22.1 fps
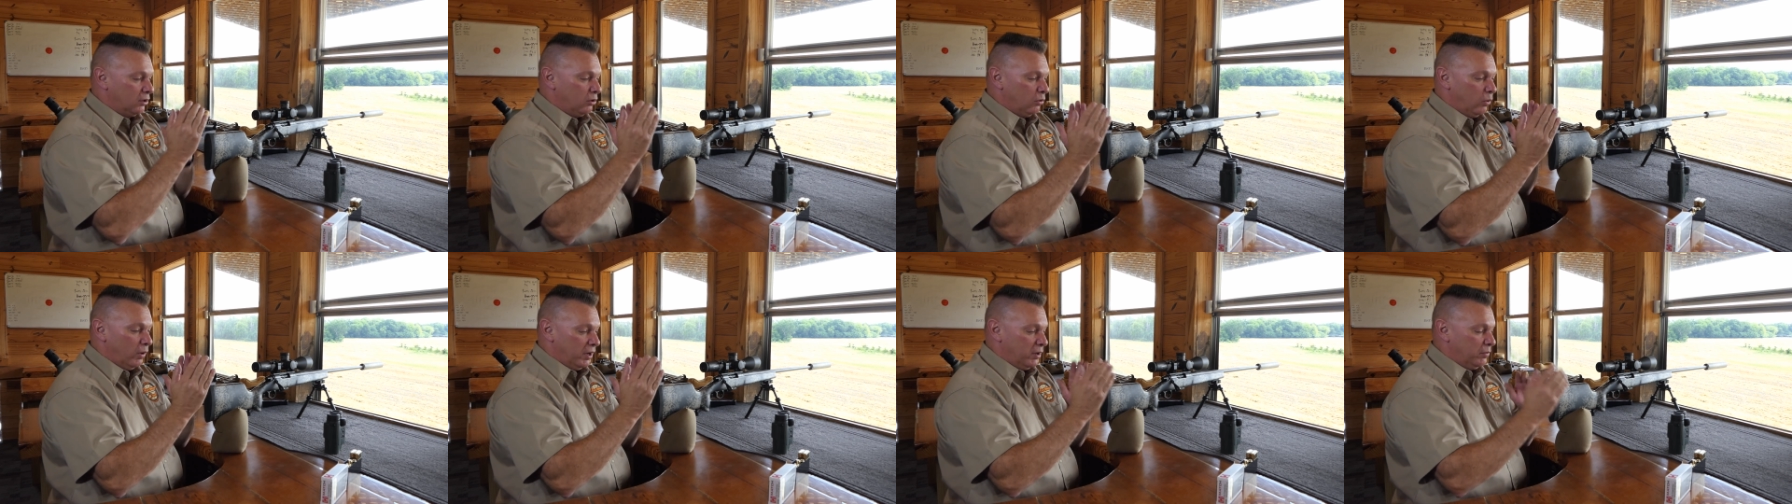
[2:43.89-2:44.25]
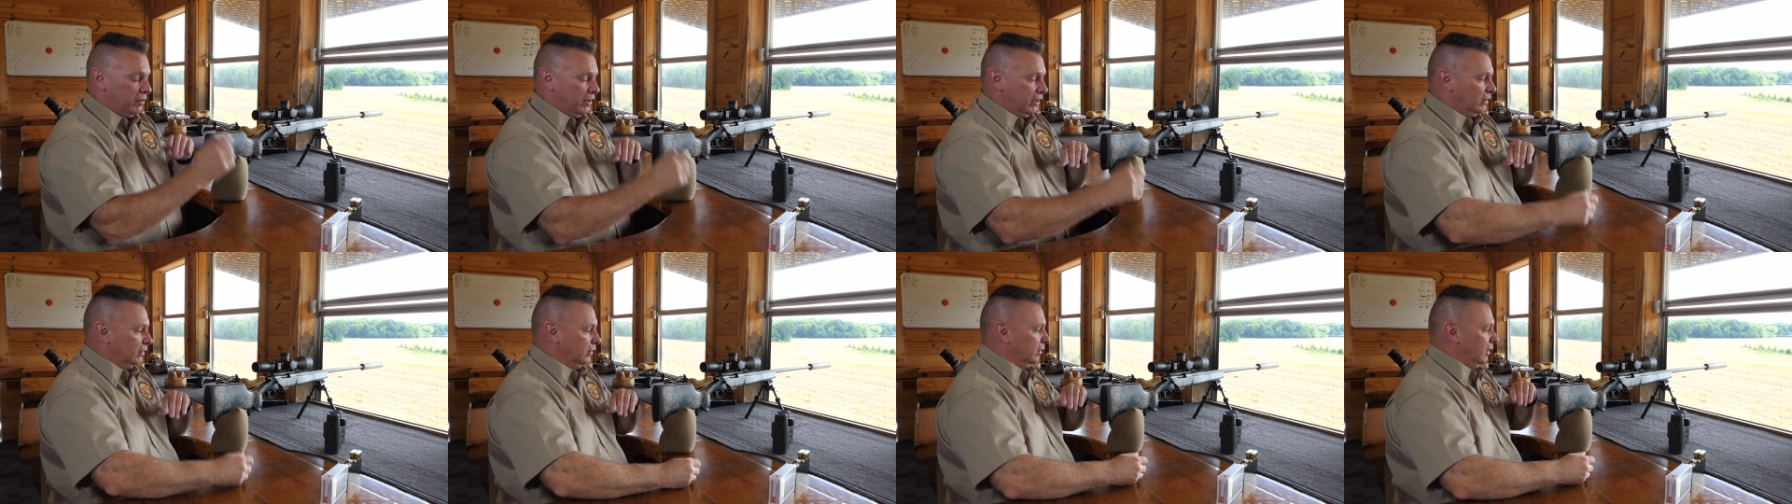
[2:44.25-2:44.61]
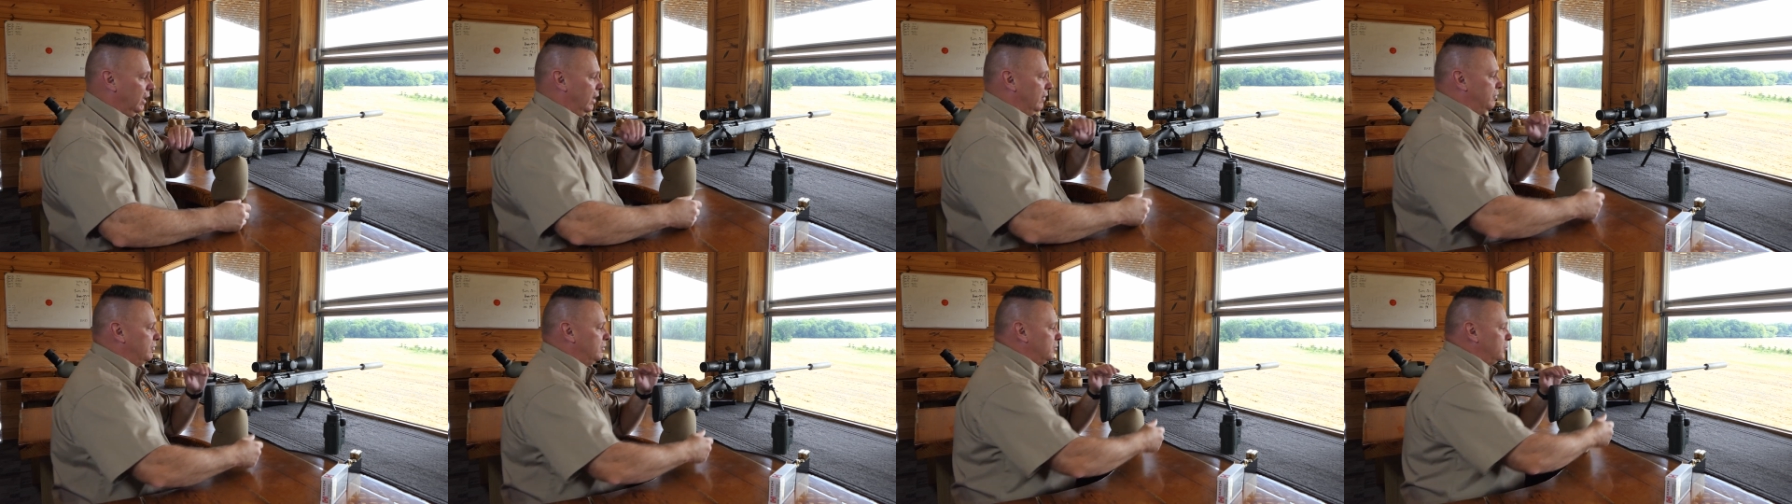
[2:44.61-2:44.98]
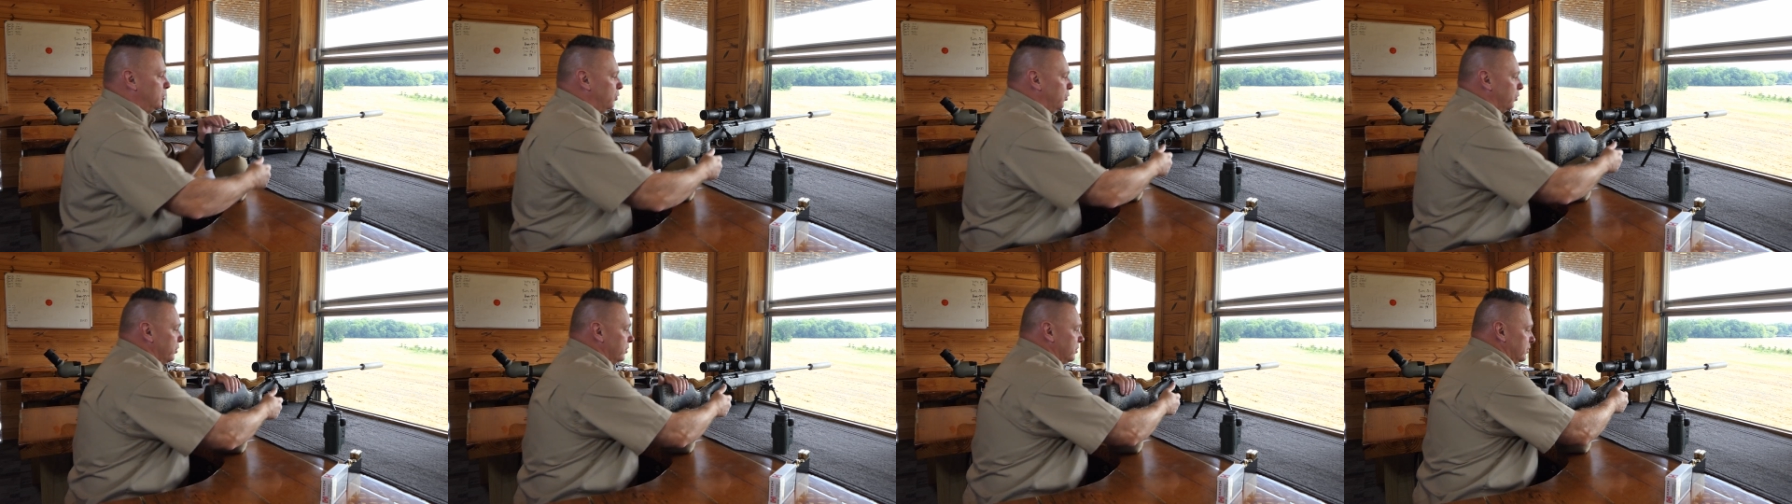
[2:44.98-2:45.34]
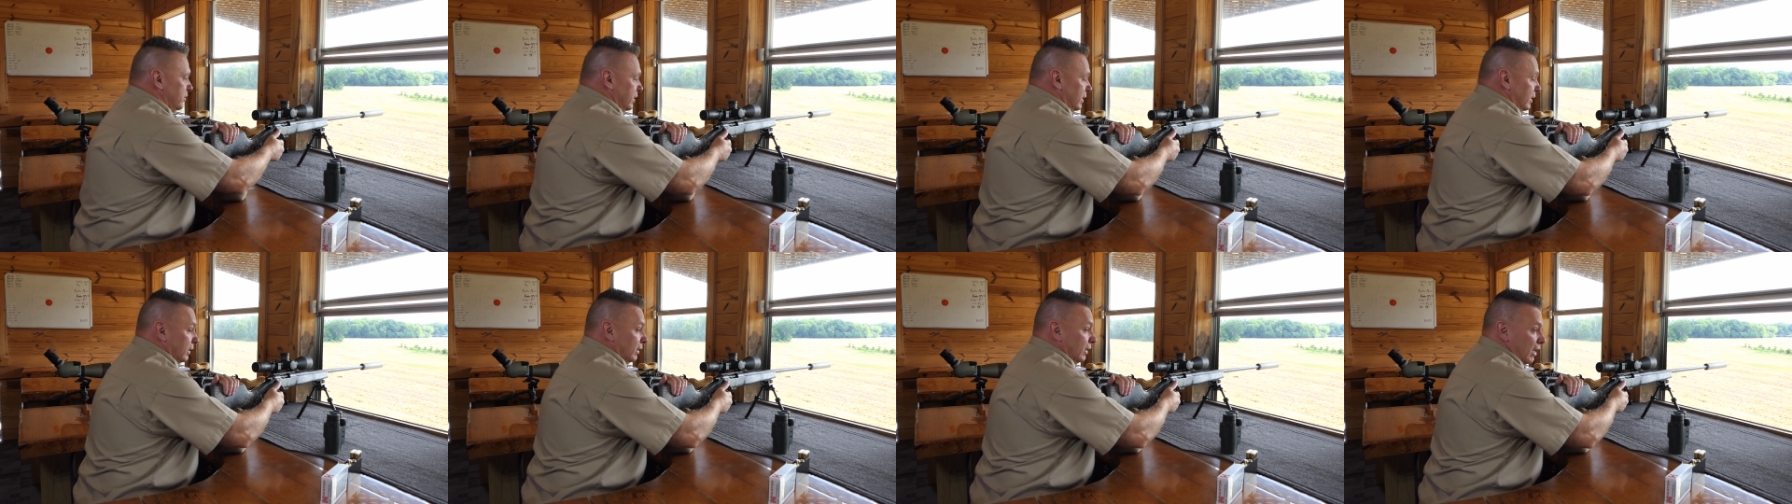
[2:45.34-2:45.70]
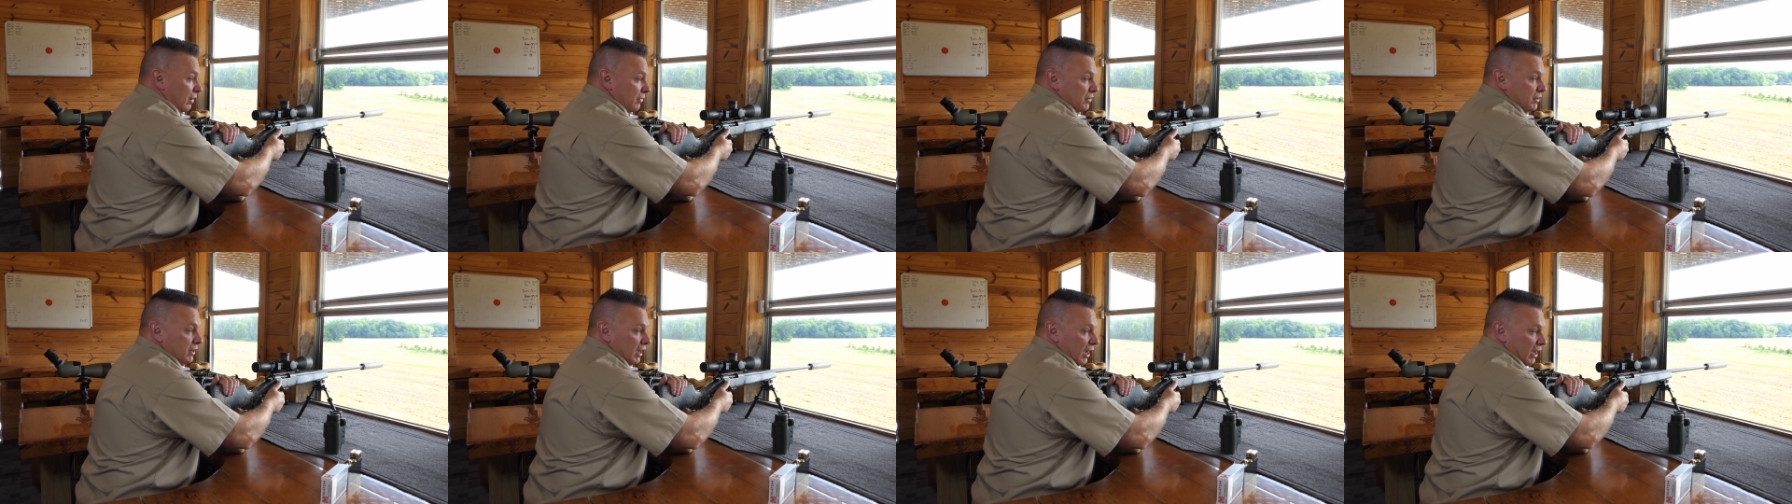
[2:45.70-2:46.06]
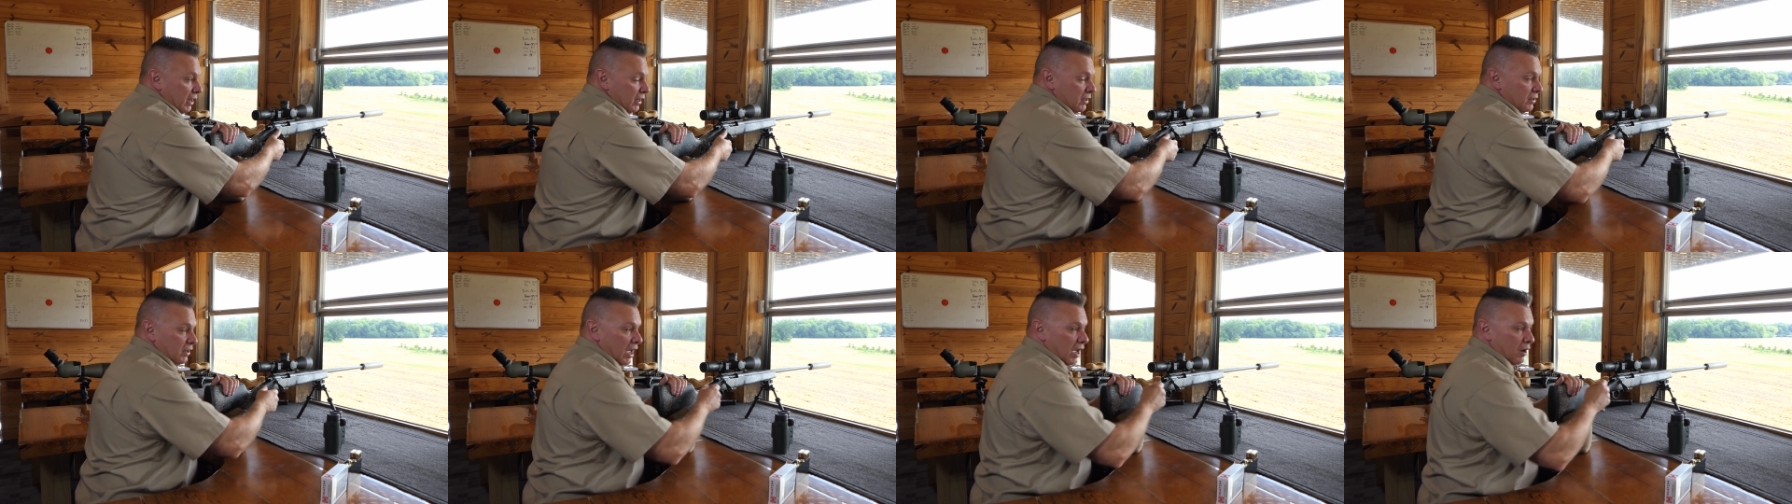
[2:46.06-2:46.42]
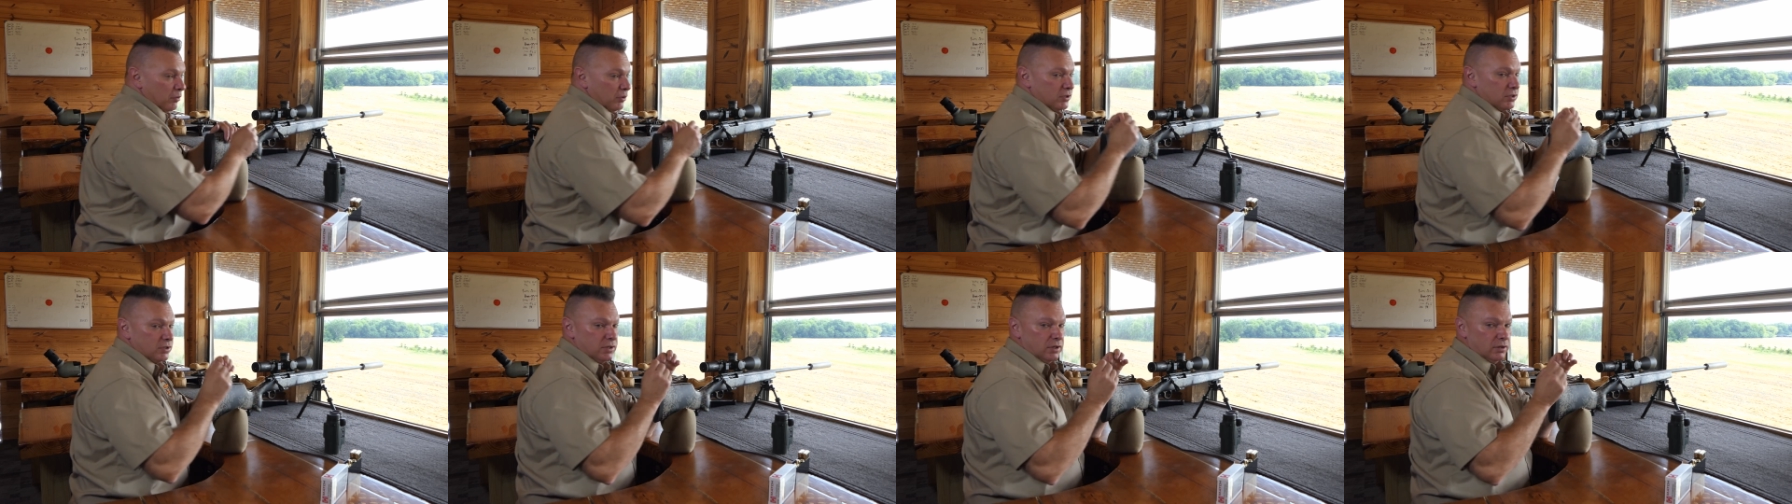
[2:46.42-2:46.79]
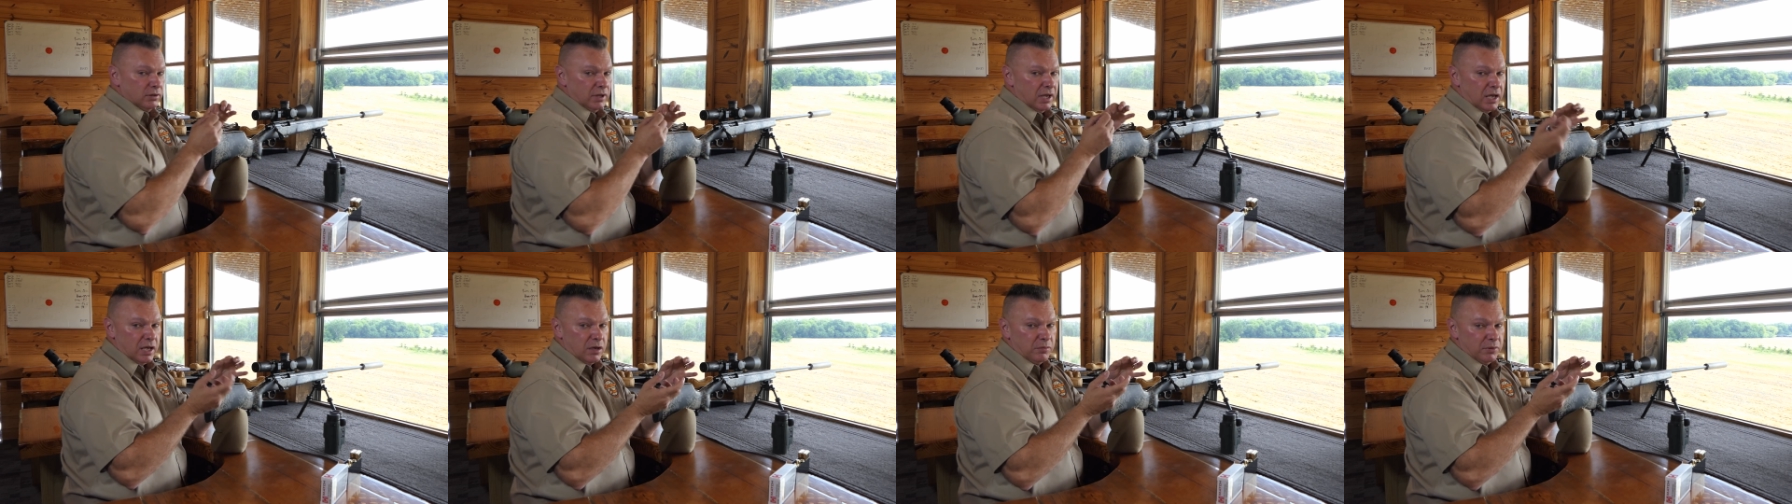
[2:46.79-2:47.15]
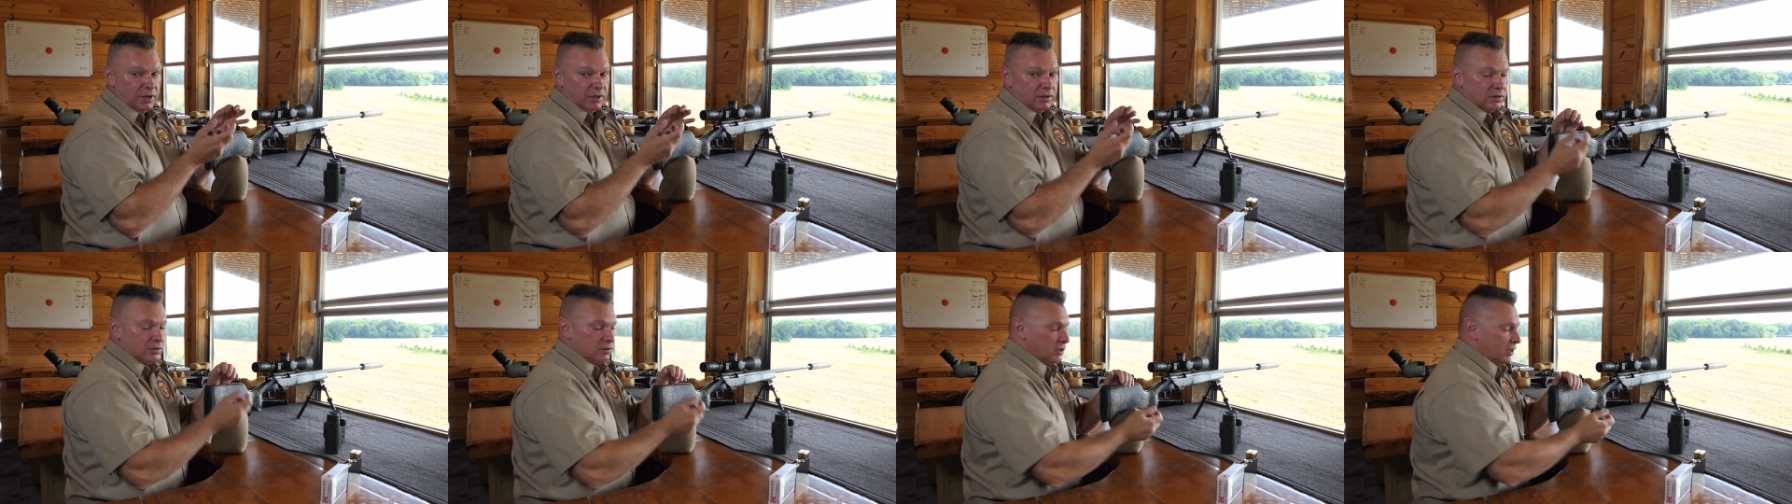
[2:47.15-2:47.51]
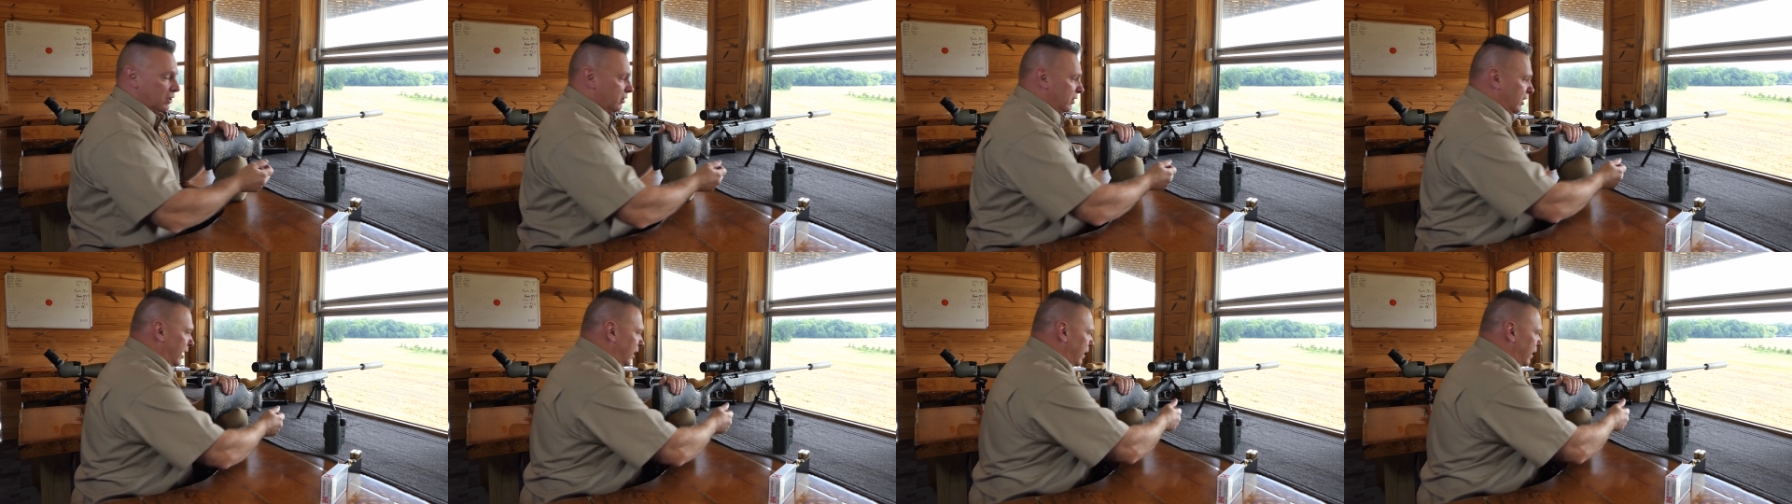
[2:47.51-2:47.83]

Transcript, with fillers: quite a bit left towards the left dot. I was still aiming at the center